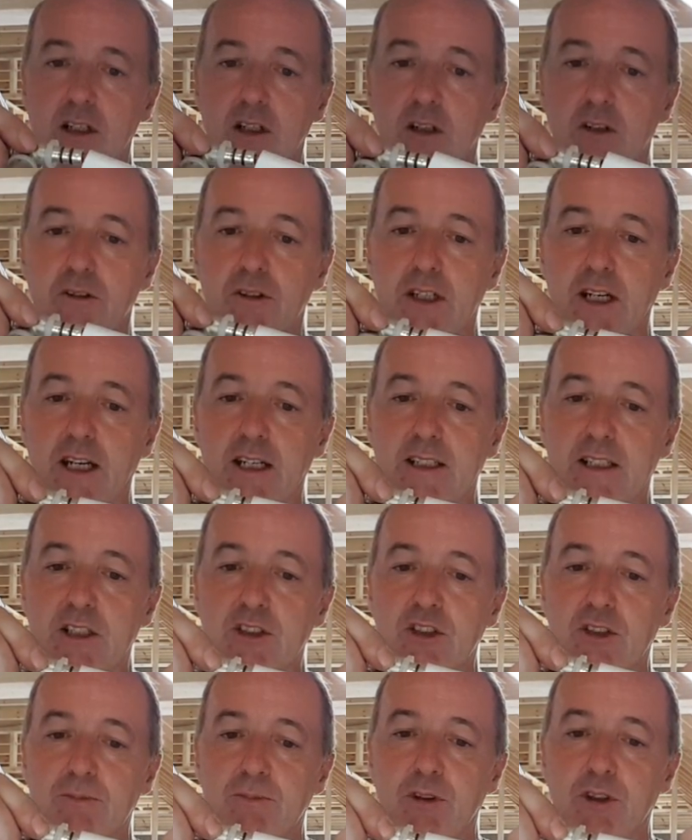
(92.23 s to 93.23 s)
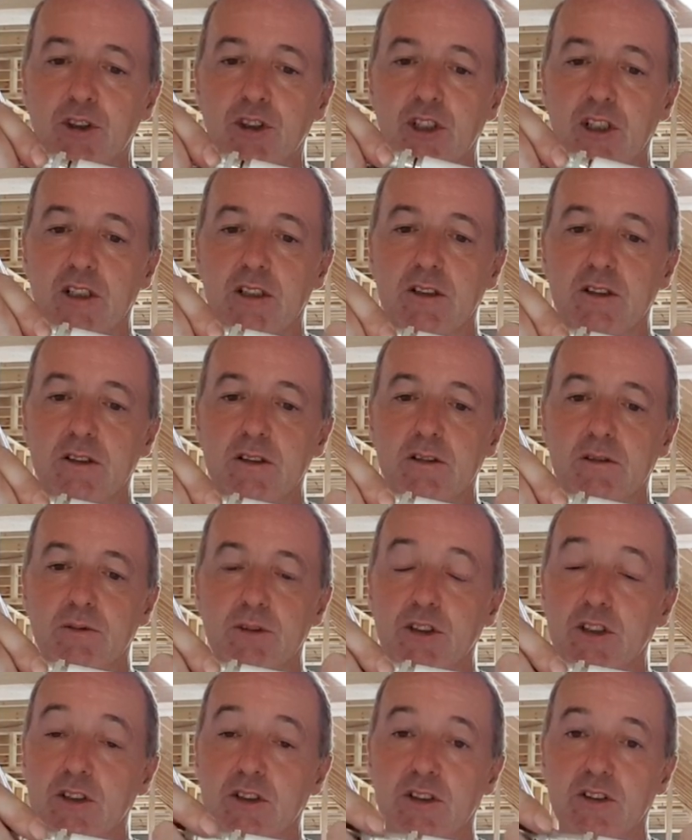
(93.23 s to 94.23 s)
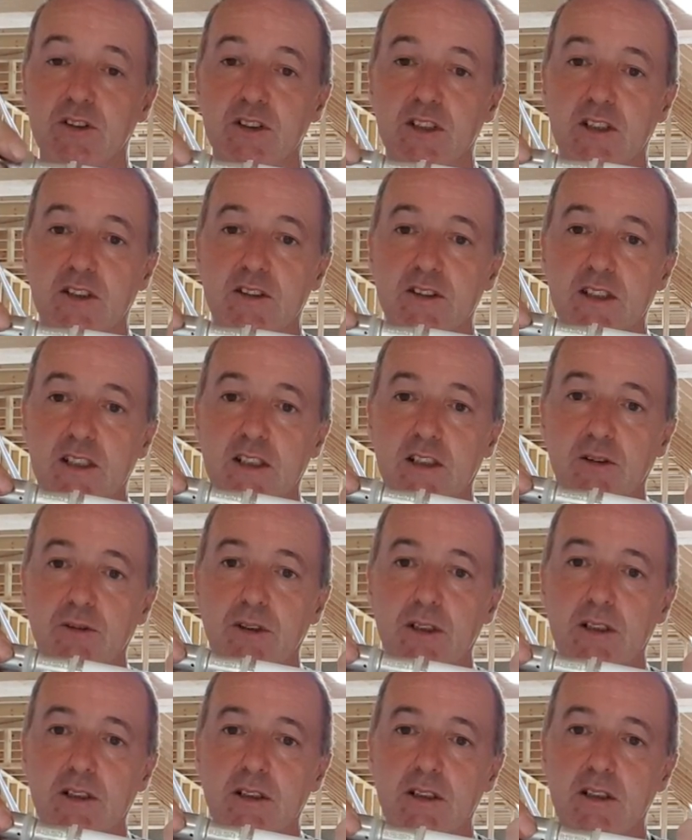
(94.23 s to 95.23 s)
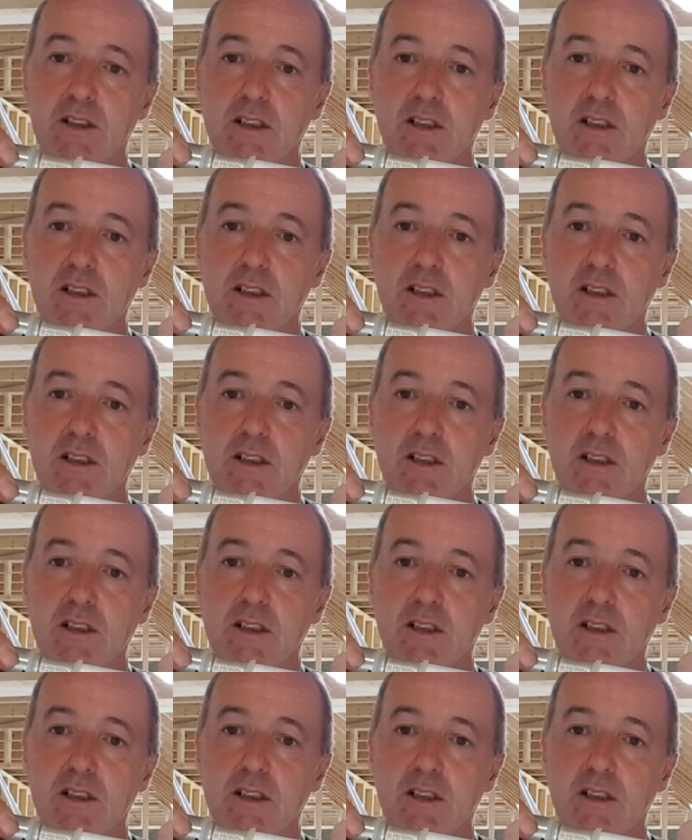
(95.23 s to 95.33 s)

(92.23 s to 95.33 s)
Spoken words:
Okay, and that should push in, which it does. You can see it go in,